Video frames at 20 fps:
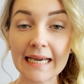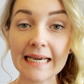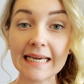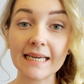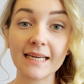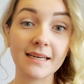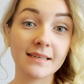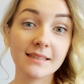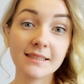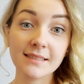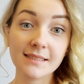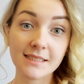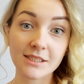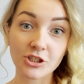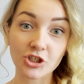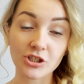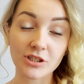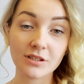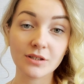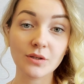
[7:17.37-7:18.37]
In
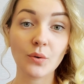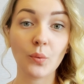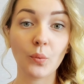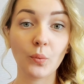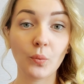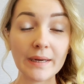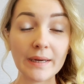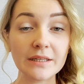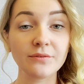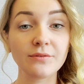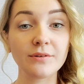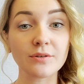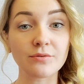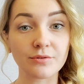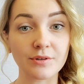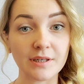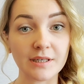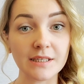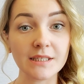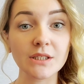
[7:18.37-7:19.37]
addition, when we
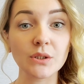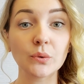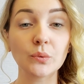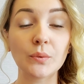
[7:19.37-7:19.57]
read,